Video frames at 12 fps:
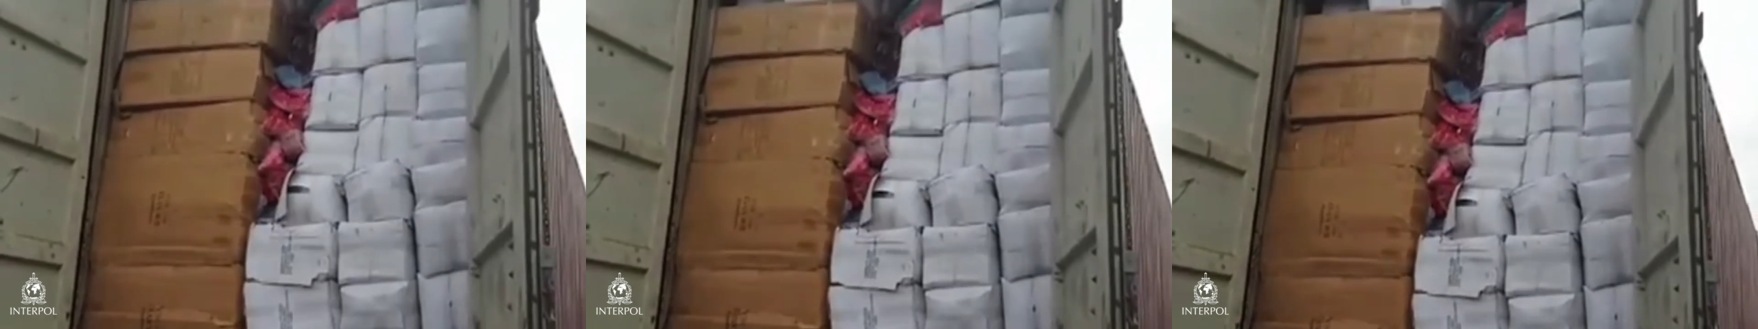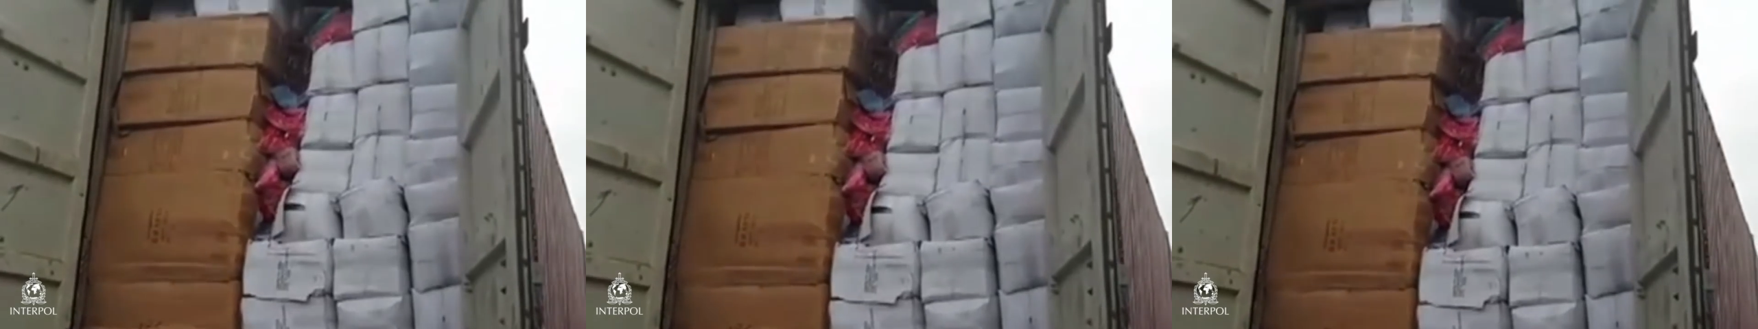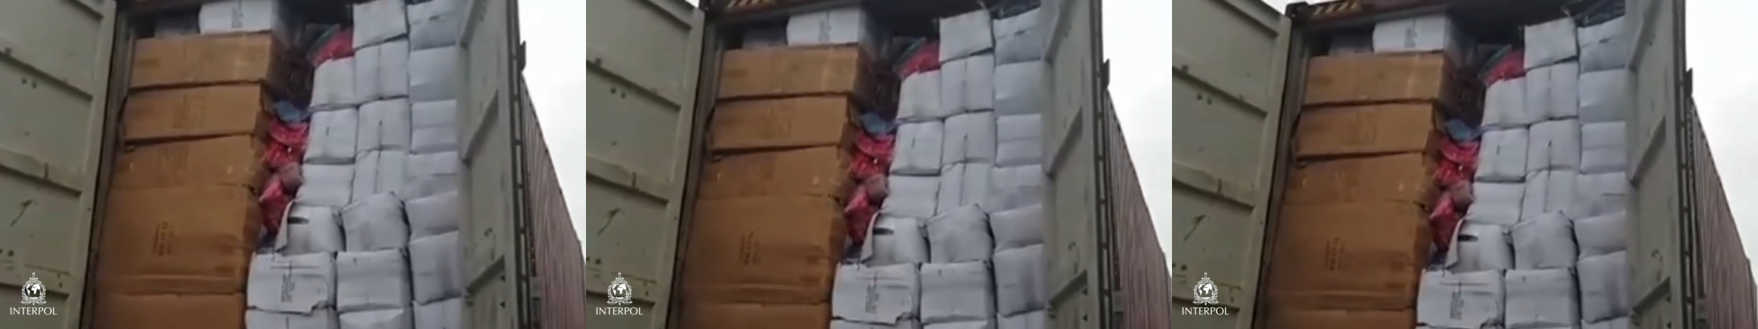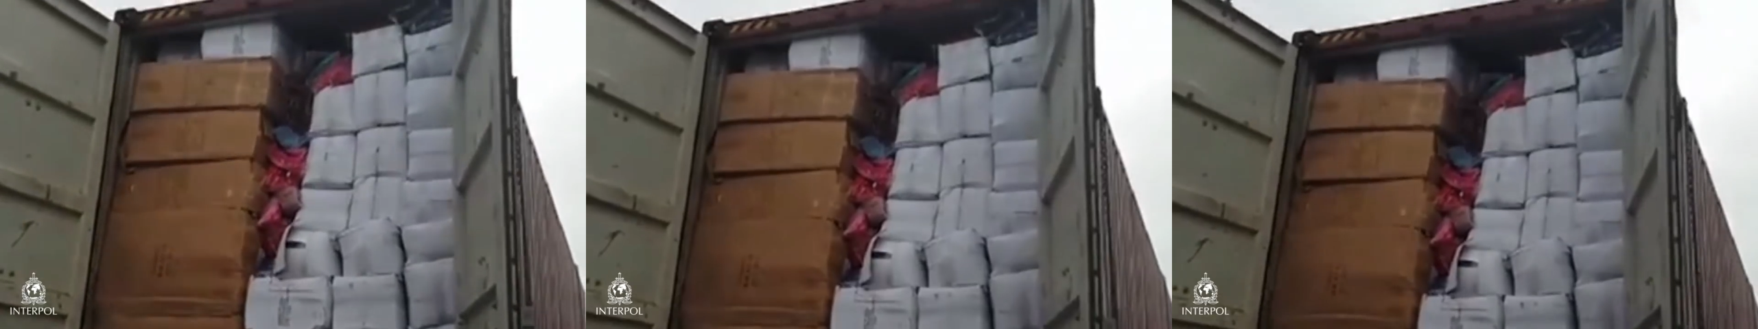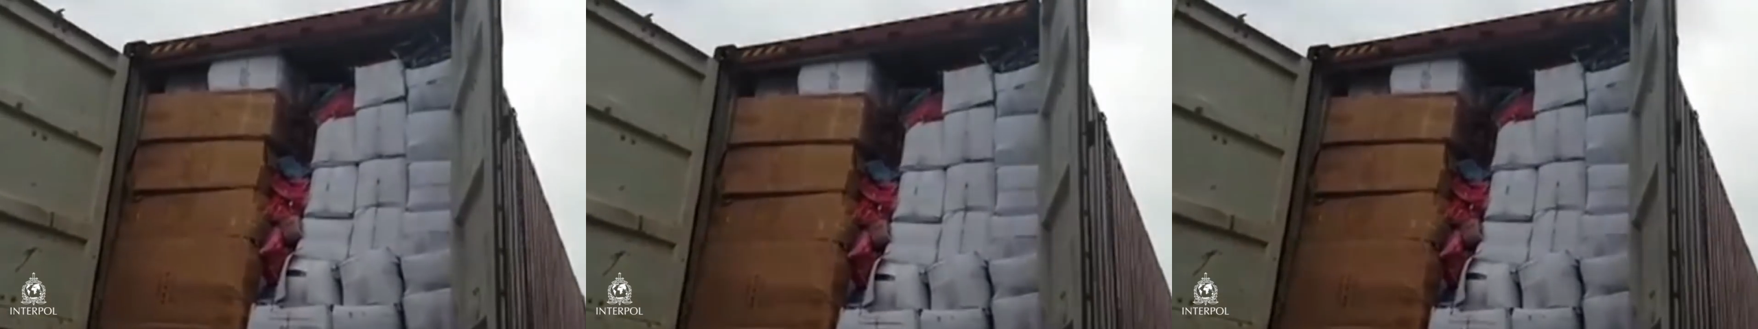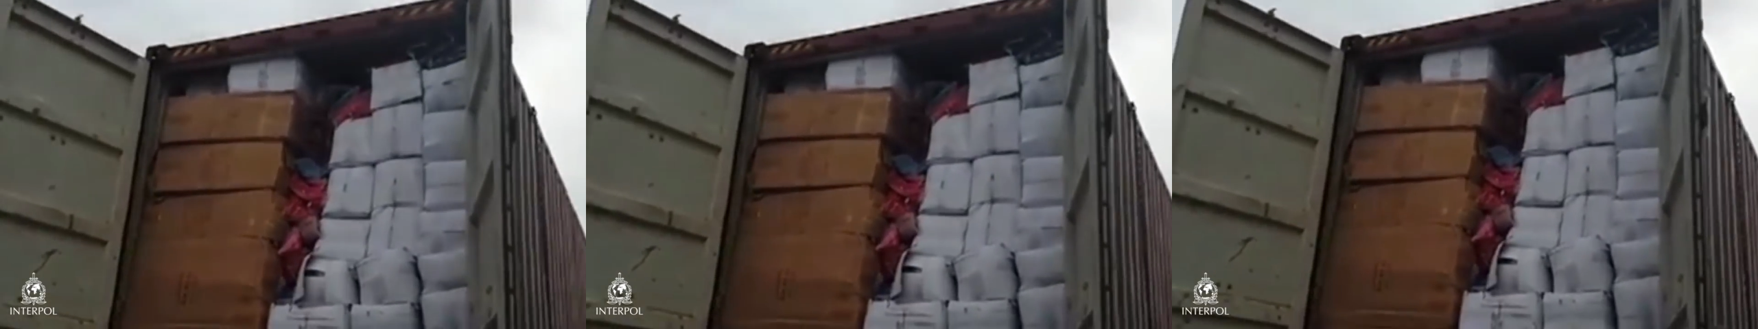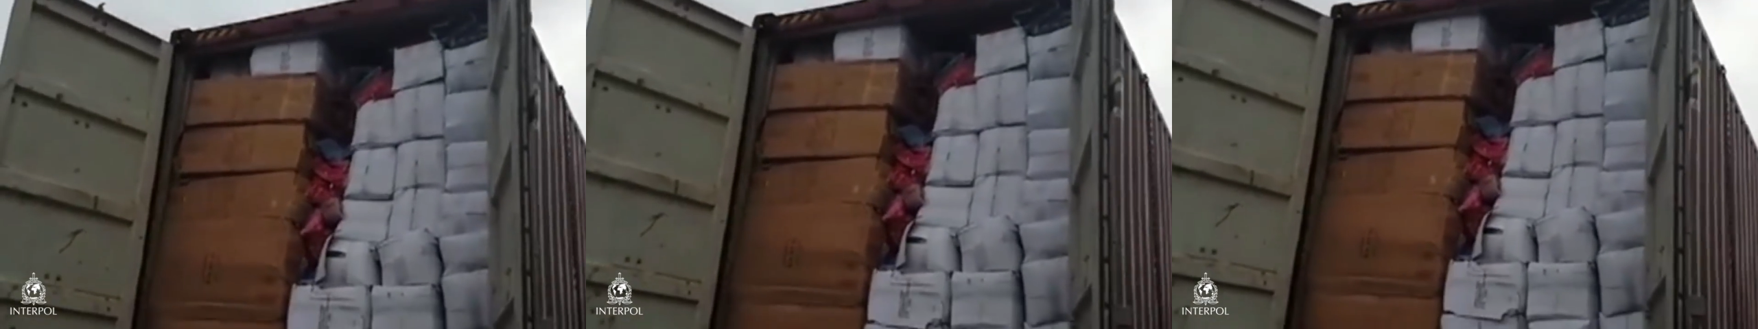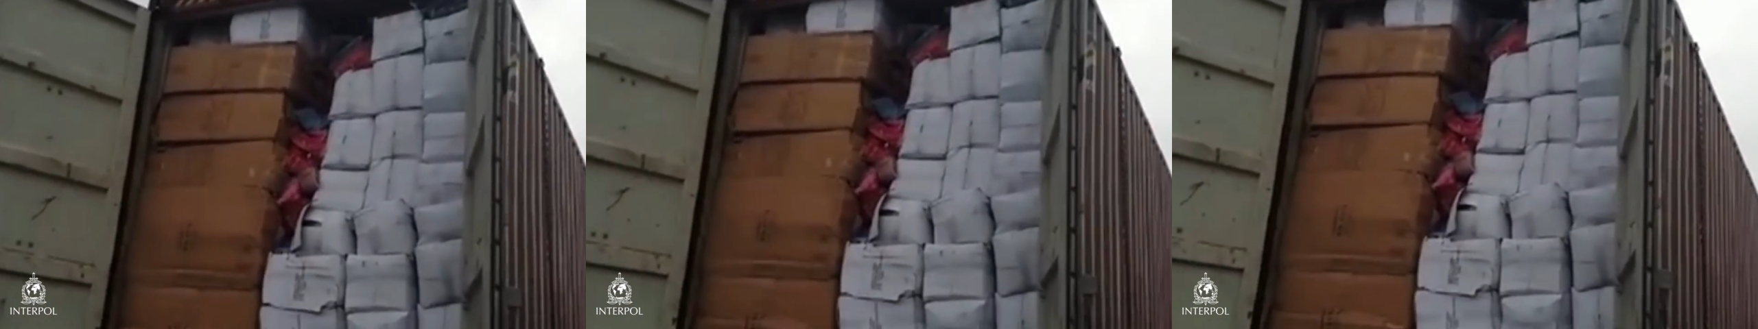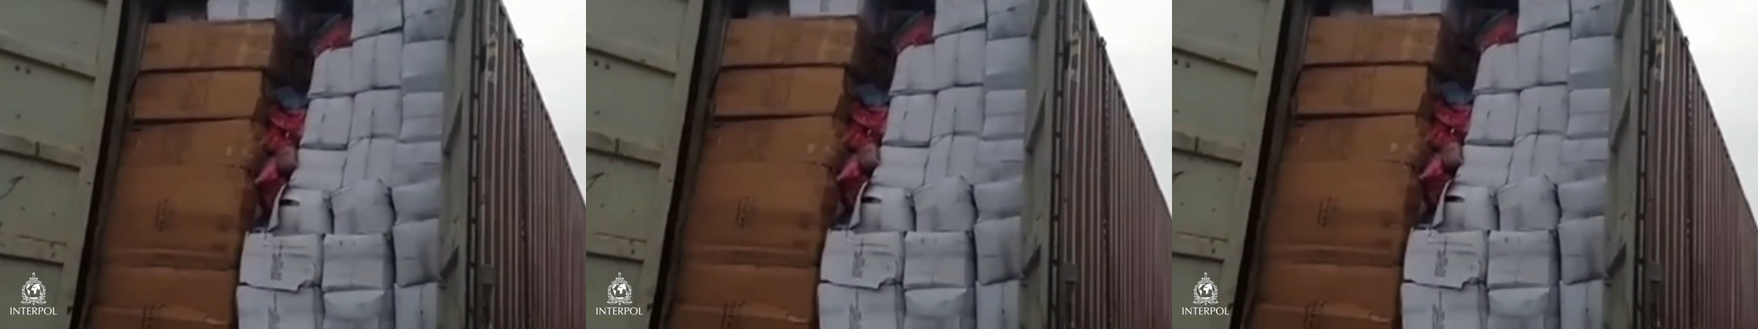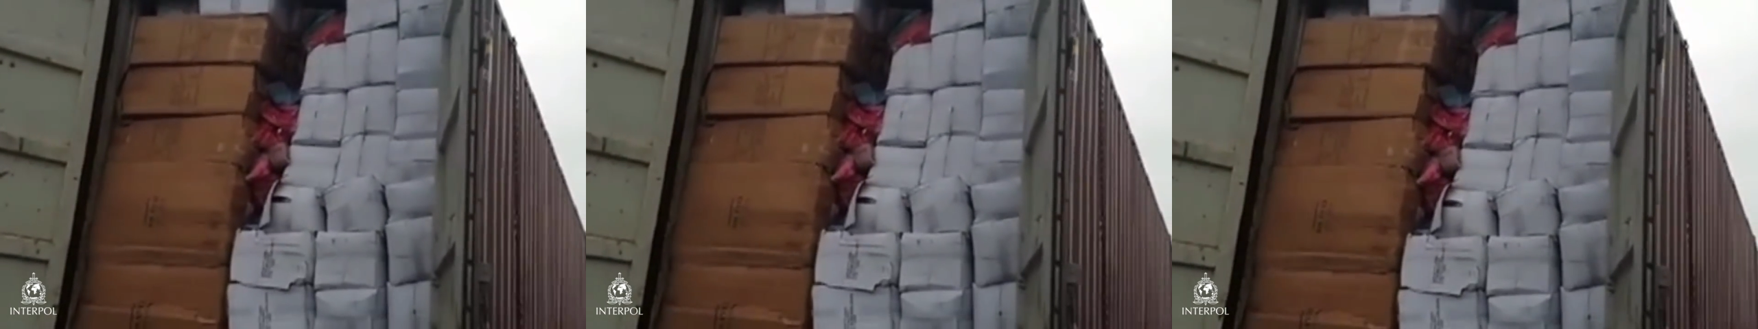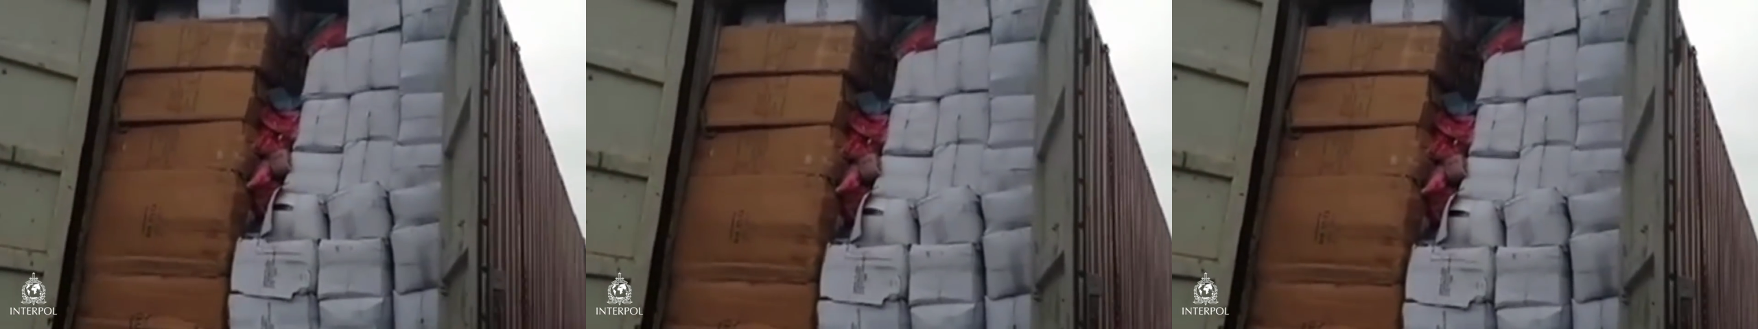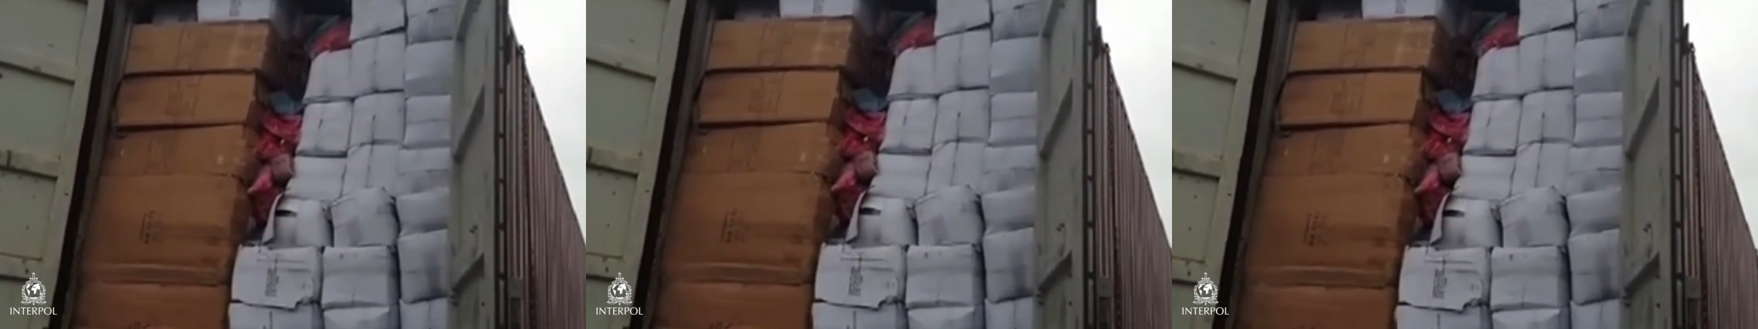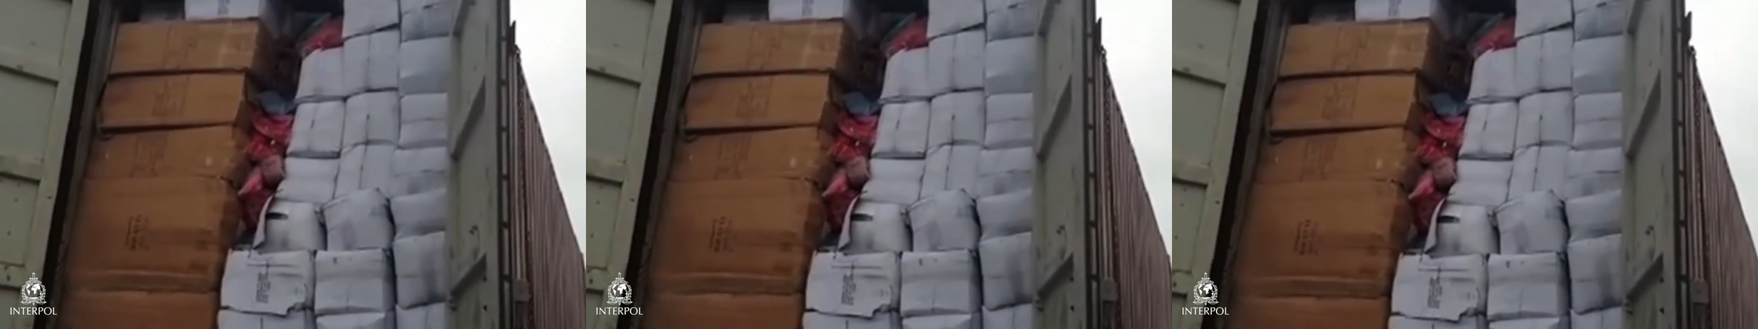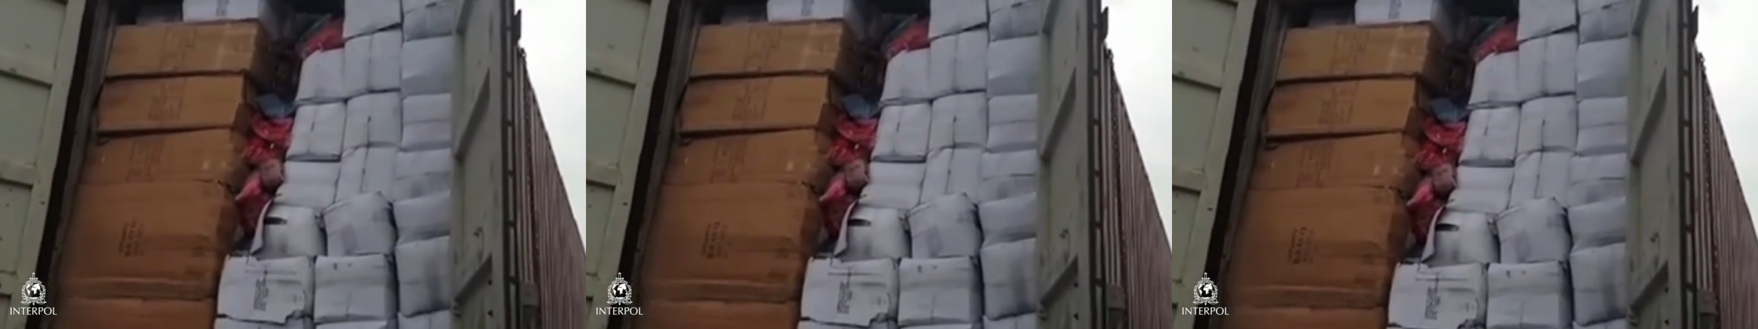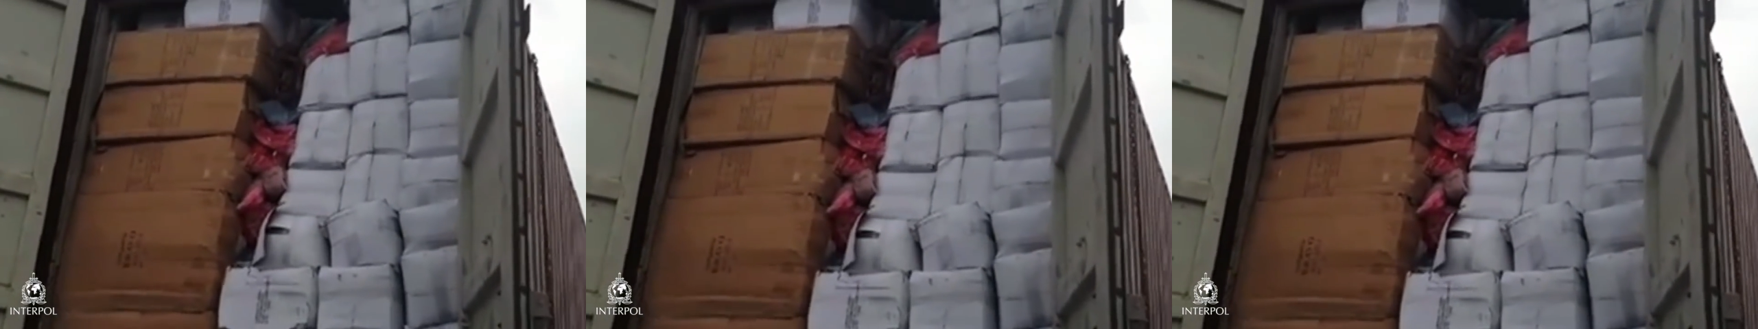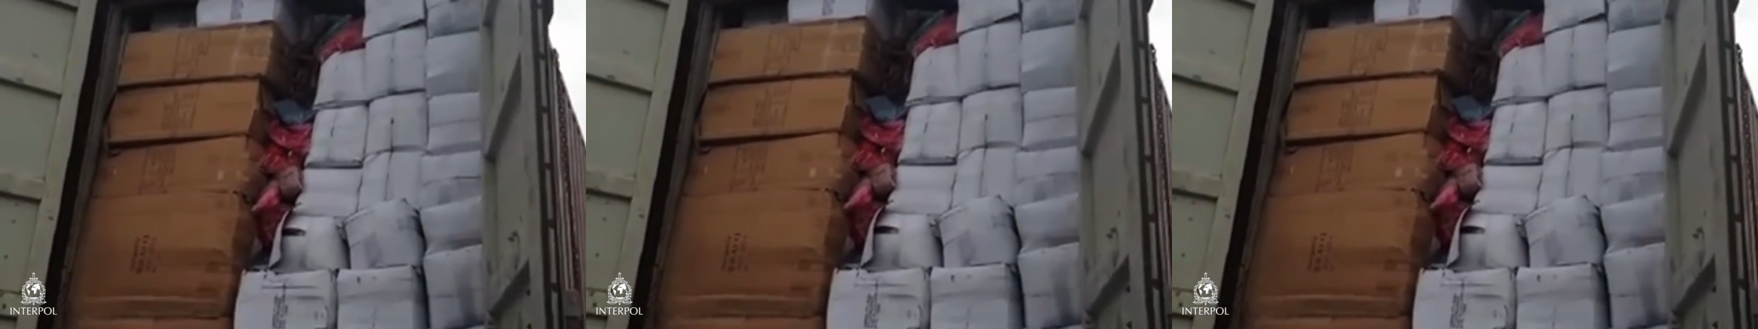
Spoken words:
No face is visible, so there are no lips to read.